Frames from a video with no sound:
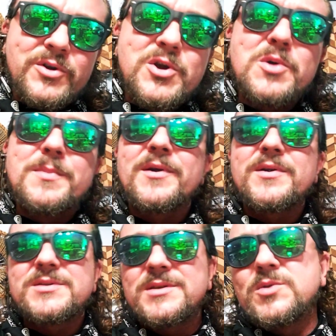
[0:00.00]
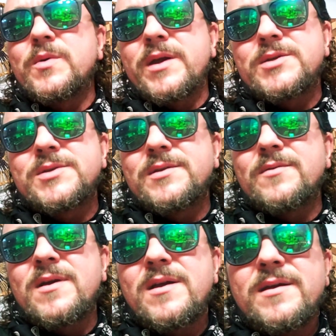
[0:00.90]
Kohberger situation,
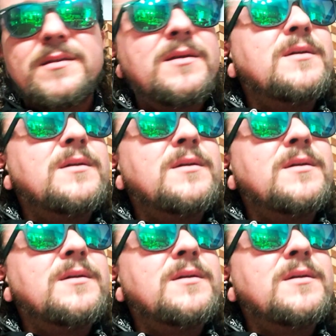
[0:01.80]
right?